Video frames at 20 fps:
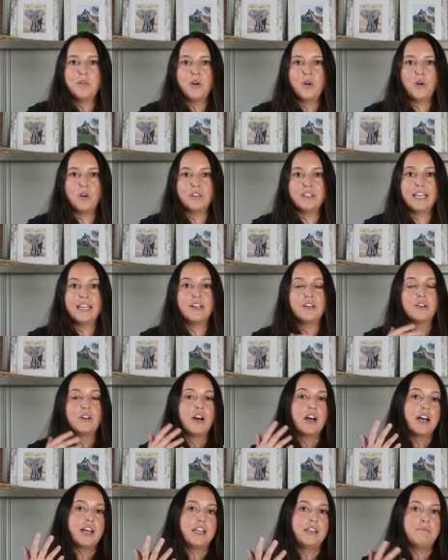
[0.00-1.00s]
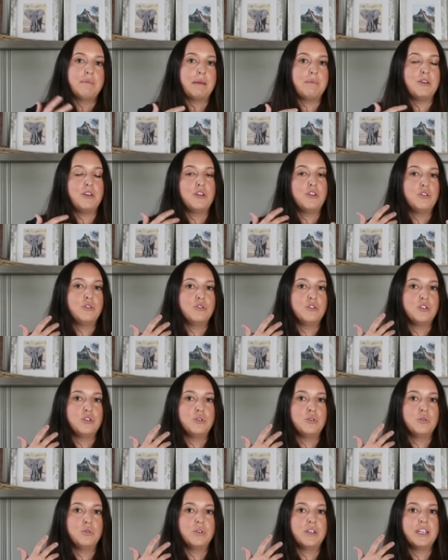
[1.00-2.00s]
or later on, maybe you
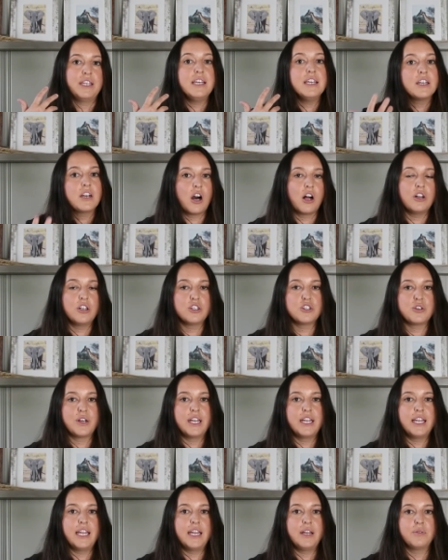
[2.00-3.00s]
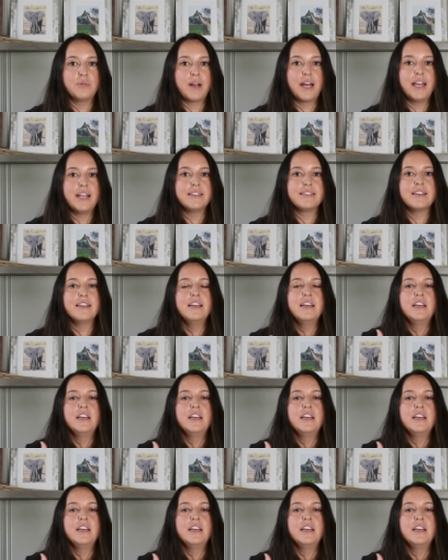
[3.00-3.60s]
do the e-collar training, right?